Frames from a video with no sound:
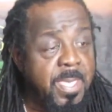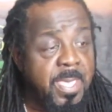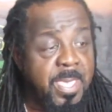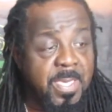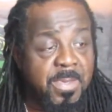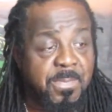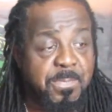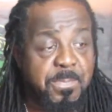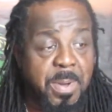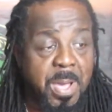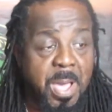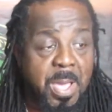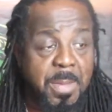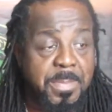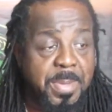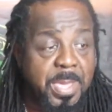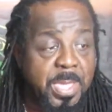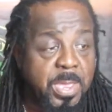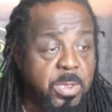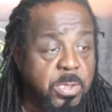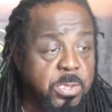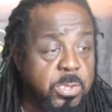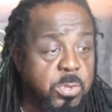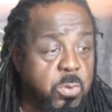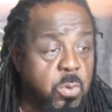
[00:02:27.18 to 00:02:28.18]
If
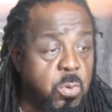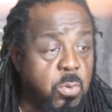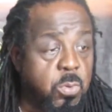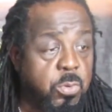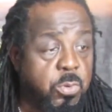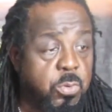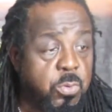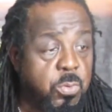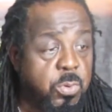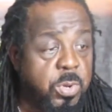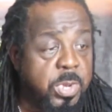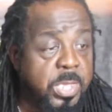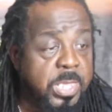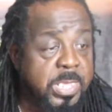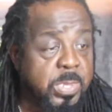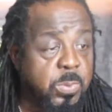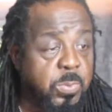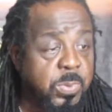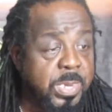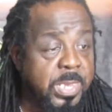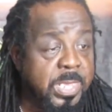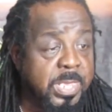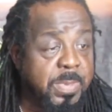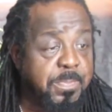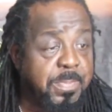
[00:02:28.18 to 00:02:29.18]
Barbados go through this
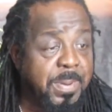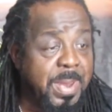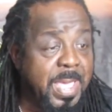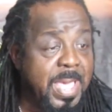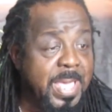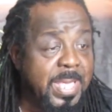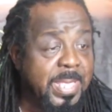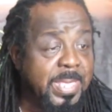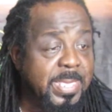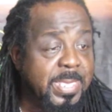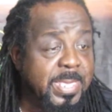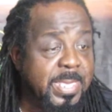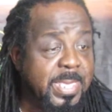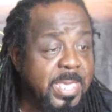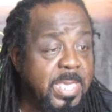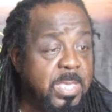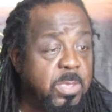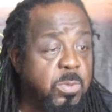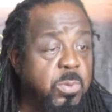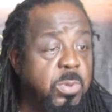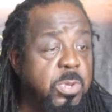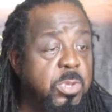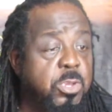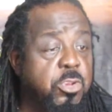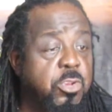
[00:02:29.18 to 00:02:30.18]
with its plans, it
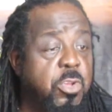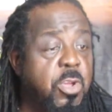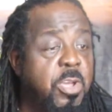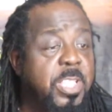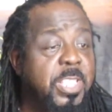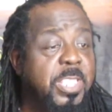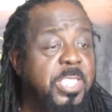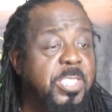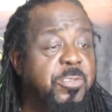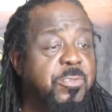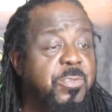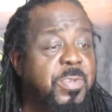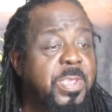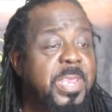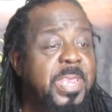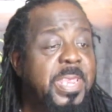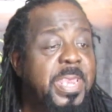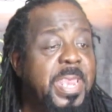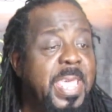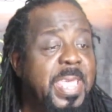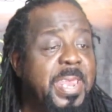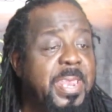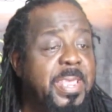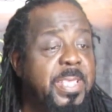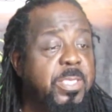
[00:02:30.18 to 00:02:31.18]
will join
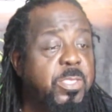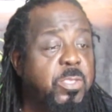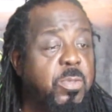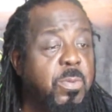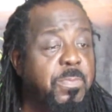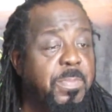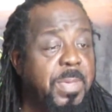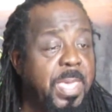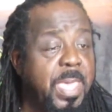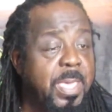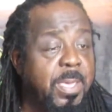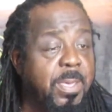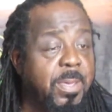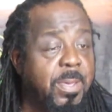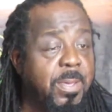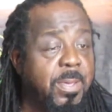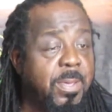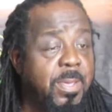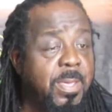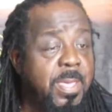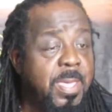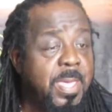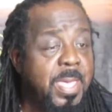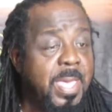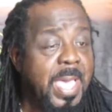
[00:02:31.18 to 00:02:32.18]
Trinidad and Tobago
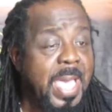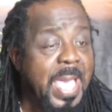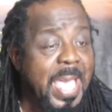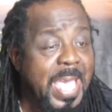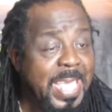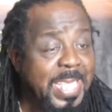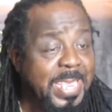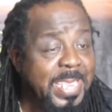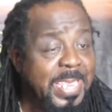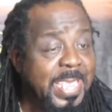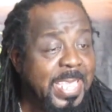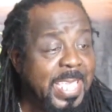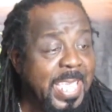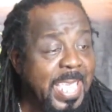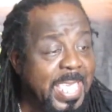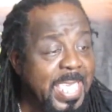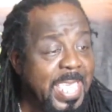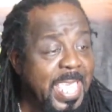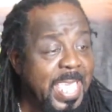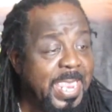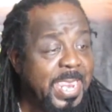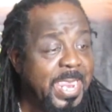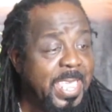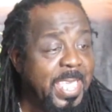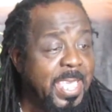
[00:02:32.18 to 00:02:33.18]
and
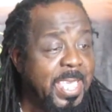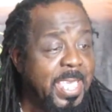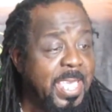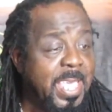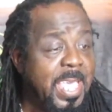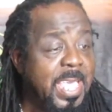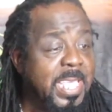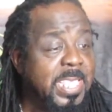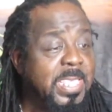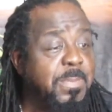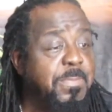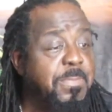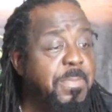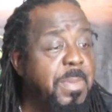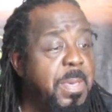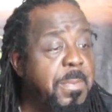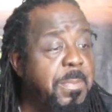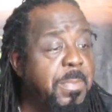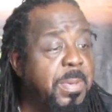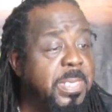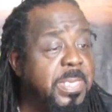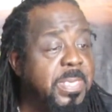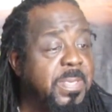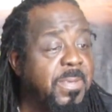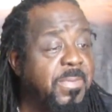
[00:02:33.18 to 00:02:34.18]
Guyana as
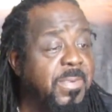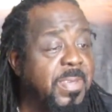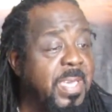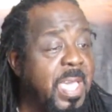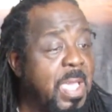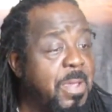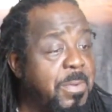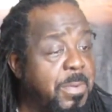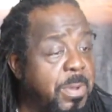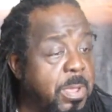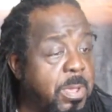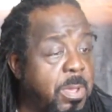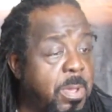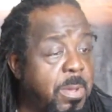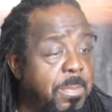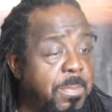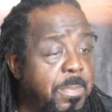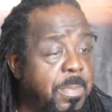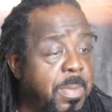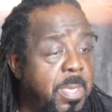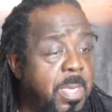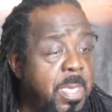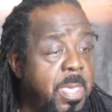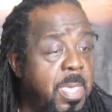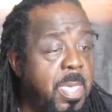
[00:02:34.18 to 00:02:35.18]
members of CARICOM,
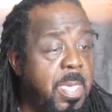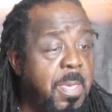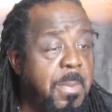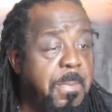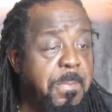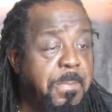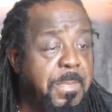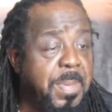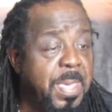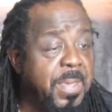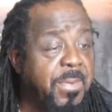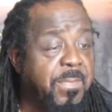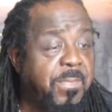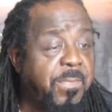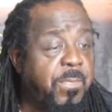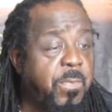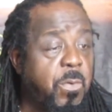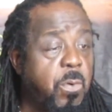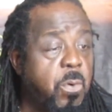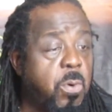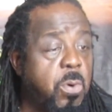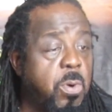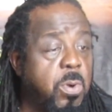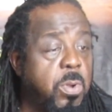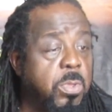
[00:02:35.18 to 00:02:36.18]
Big
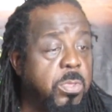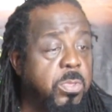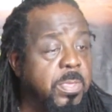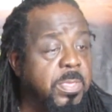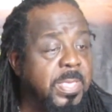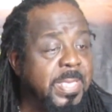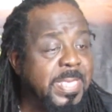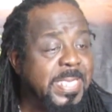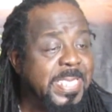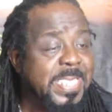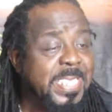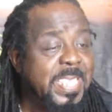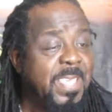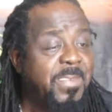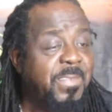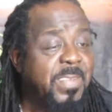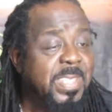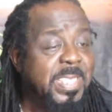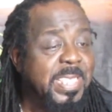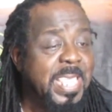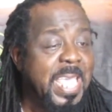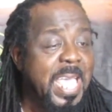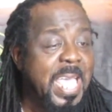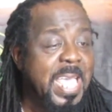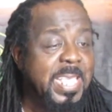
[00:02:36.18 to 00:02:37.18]
Four, to sever
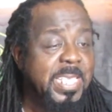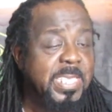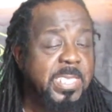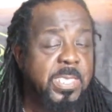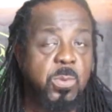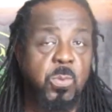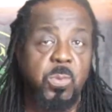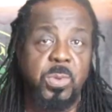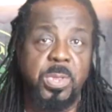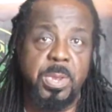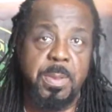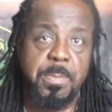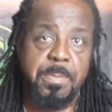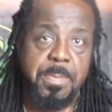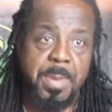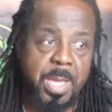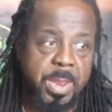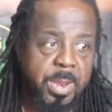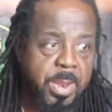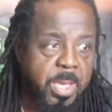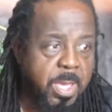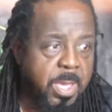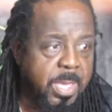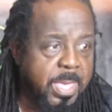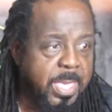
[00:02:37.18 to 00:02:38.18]
ties with the
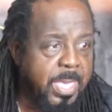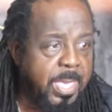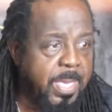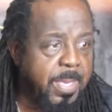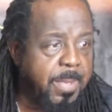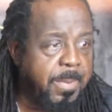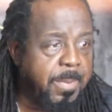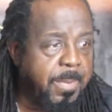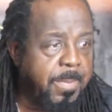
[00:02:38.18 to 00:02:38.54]
monarchy.